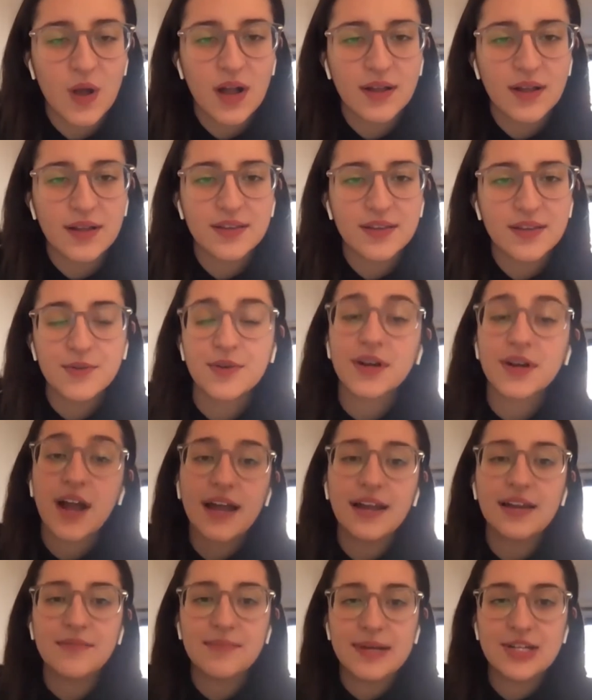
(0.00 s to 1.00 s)
You were
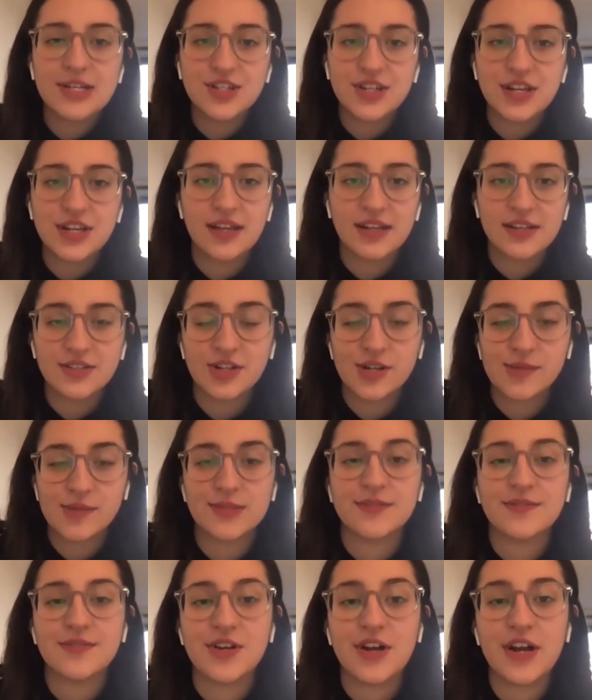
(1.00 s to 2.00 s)
kind of mentioning in terms
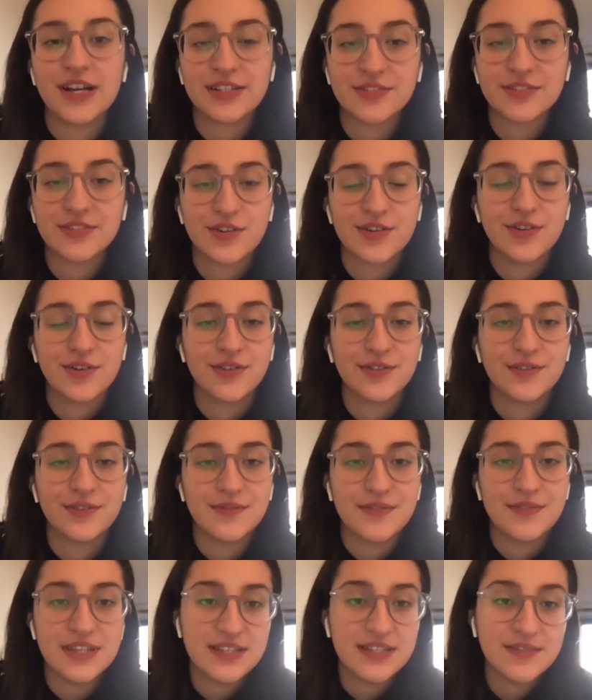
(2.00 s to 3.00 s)
of your external
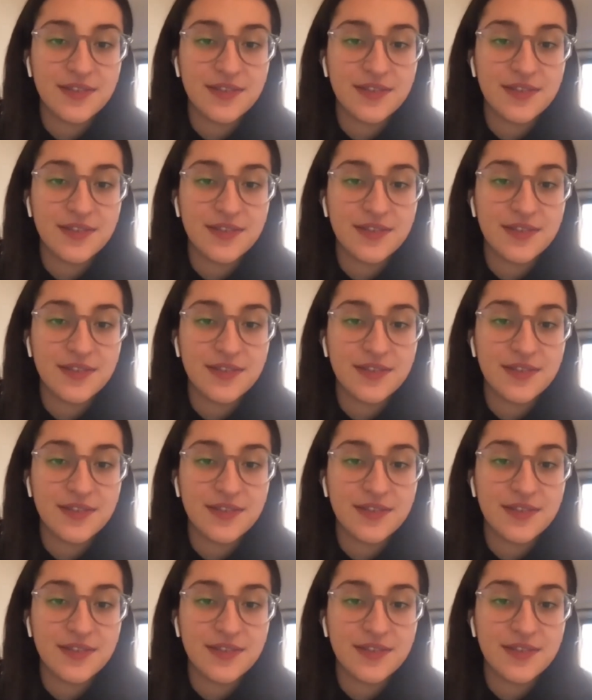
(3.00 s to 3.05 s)
VC